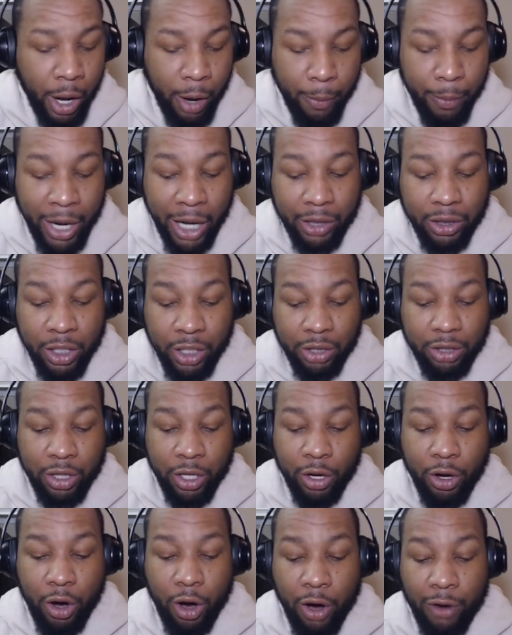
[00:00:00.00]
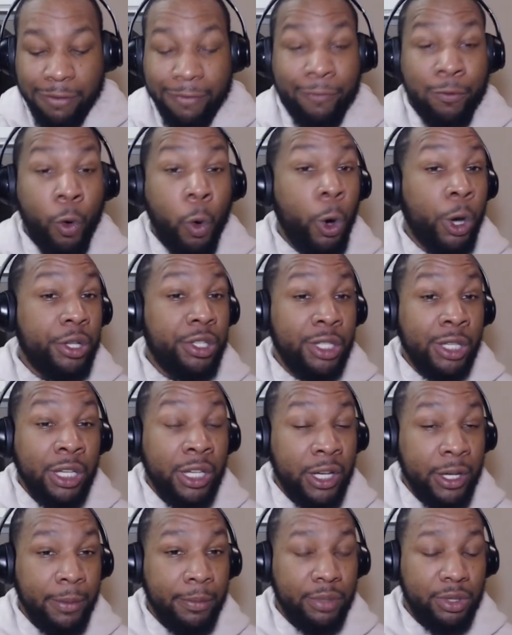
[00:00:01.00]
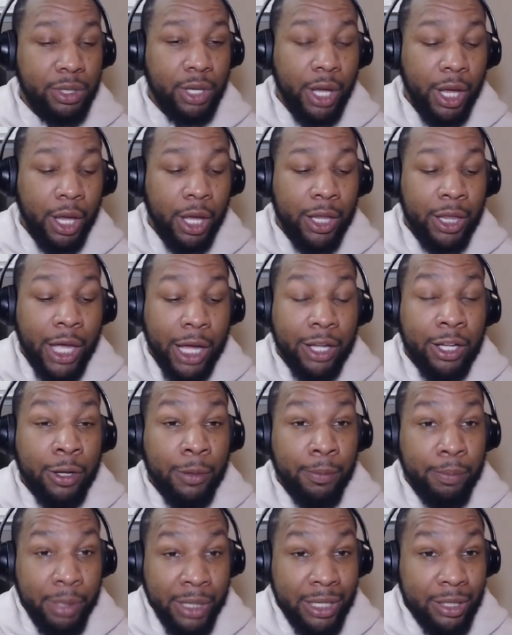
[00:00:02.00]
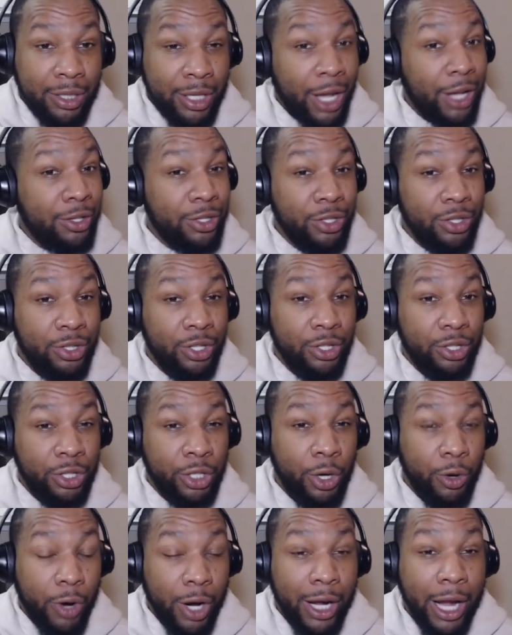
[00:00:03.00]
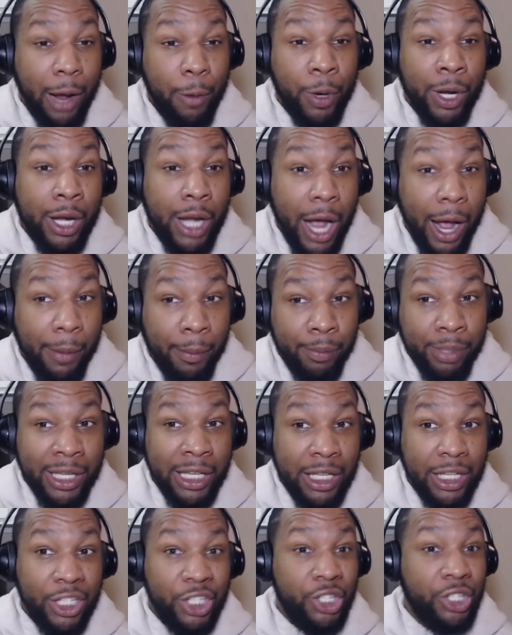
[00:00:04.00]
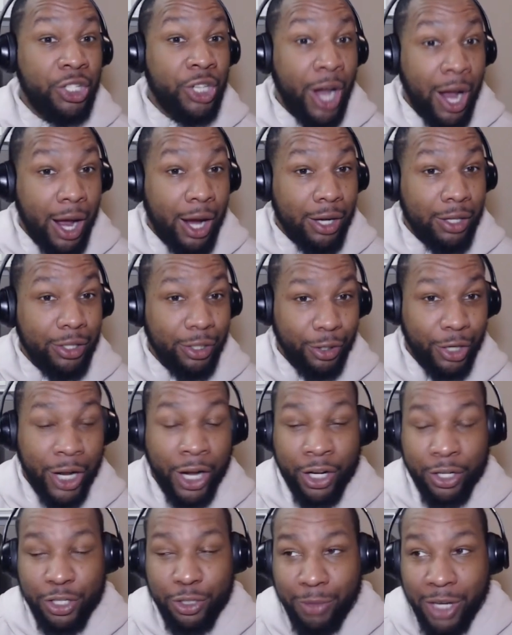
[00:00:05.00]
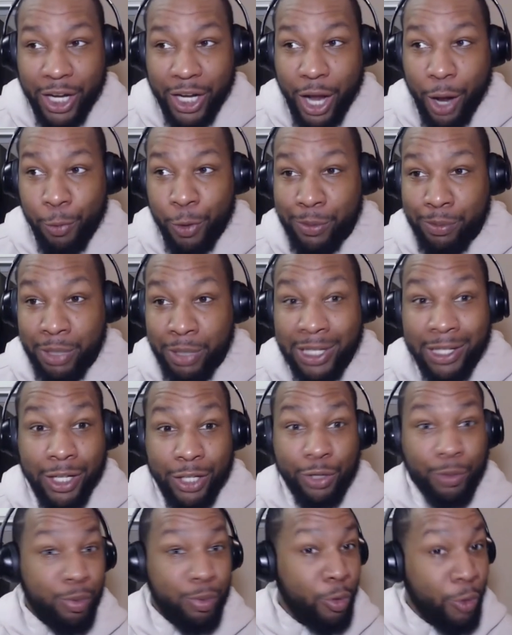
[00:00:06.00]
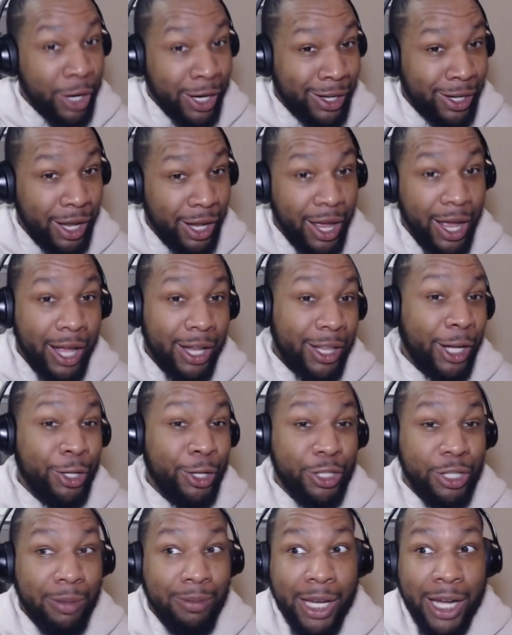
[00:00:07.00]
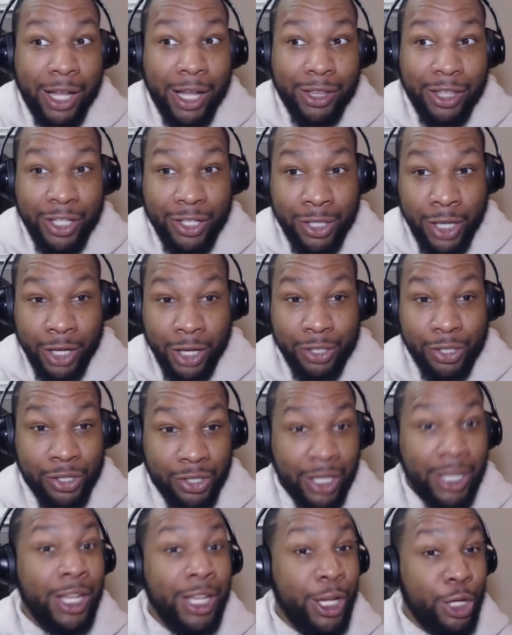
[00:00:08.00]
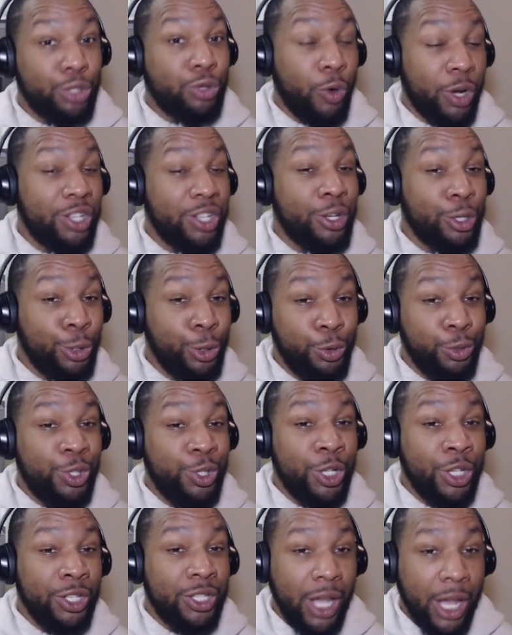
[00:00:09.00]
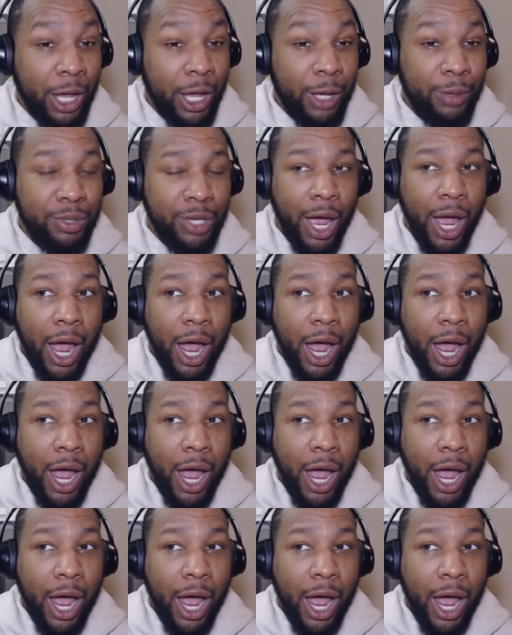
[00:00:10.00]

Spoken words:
but I think there are four teams that could beat Texas this year, and I would not be shocked. That doesn't mean I wouldn't be disappointed. That doesn't mean I think Texas is going to lose these games.